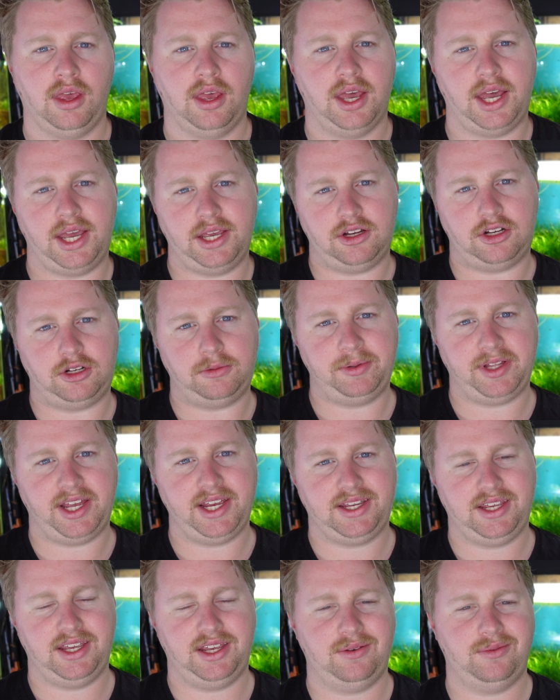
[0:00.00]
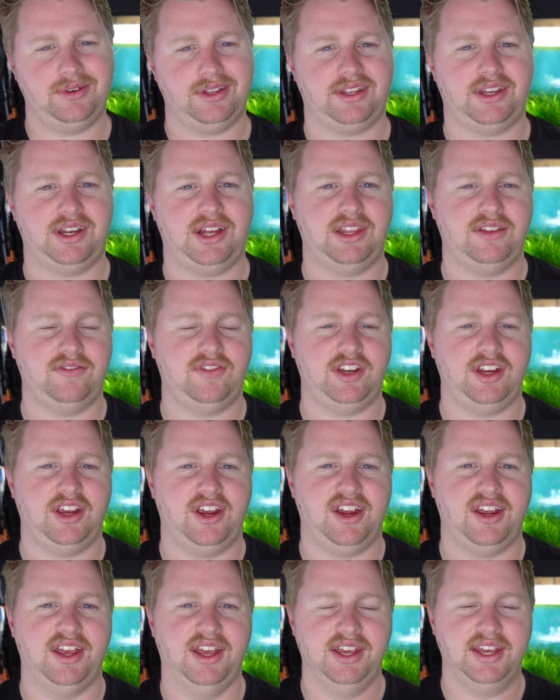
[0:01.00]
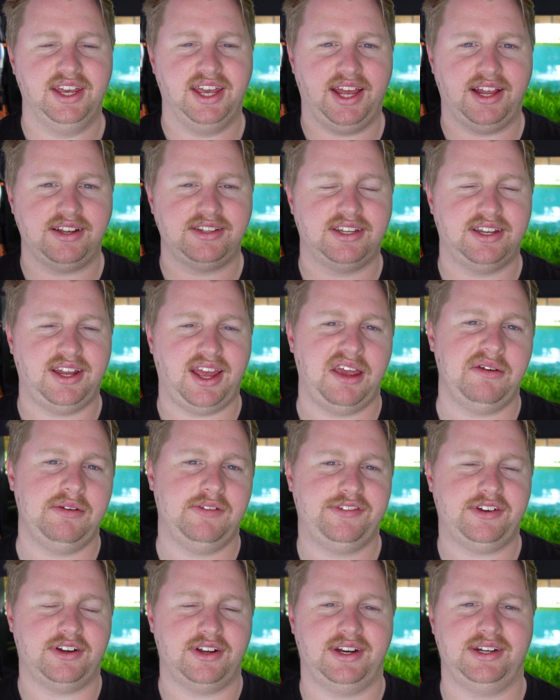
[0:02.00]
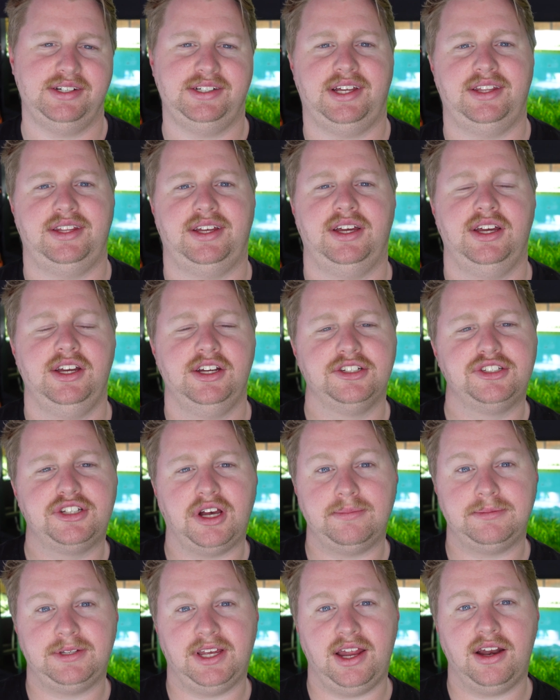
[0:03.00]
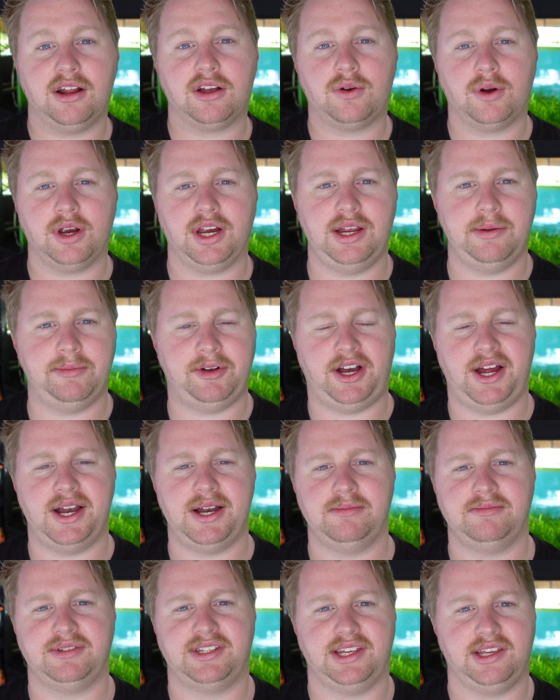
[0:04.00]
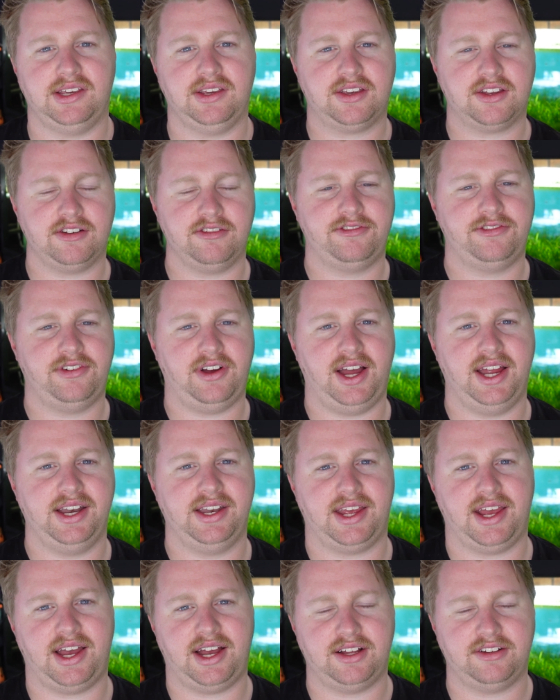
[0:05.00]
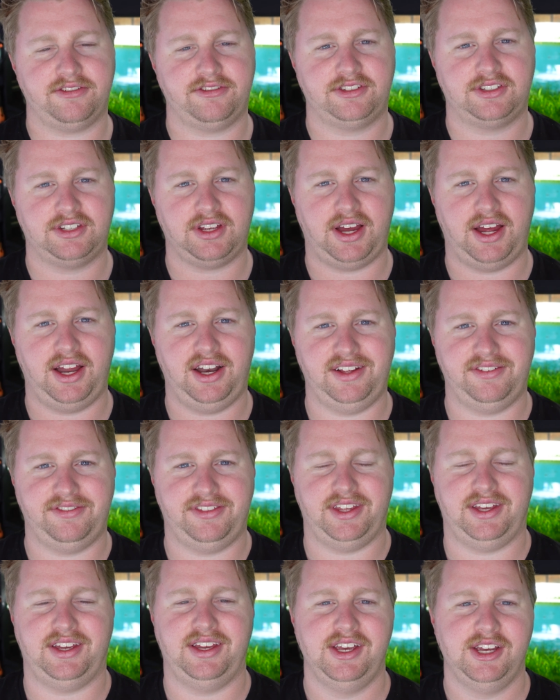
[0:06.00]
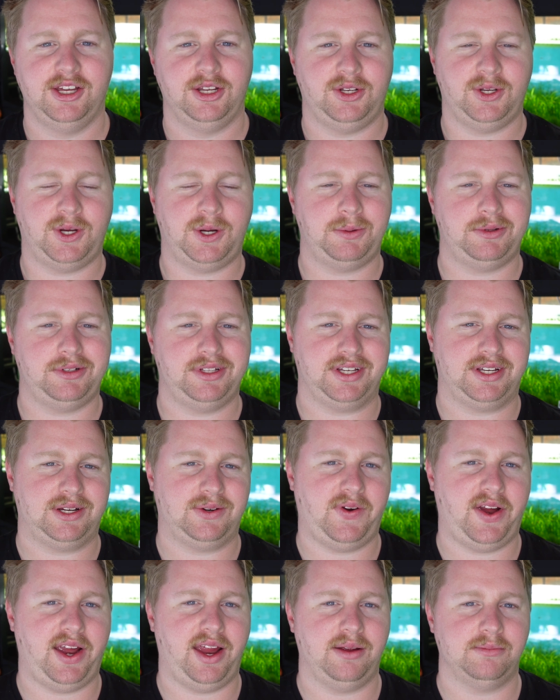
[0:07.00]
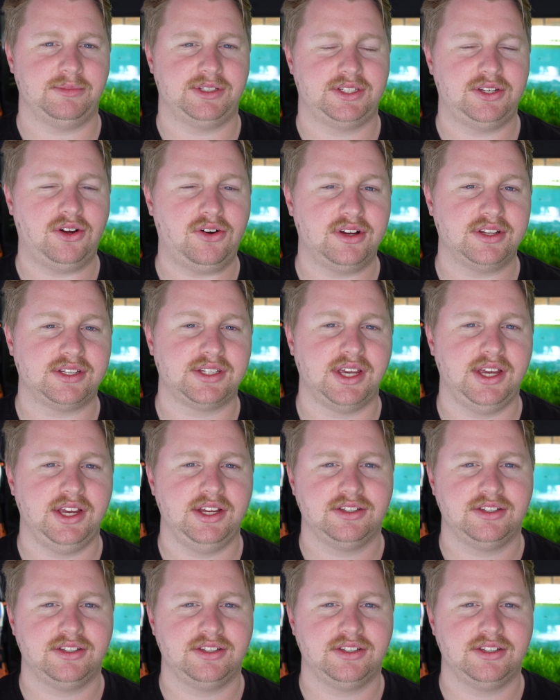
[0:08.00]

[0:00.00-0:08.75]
Hey all, Blake here with another video, and today we've got another top 10 aquarium items that you can find outside of the normal aquarium stores.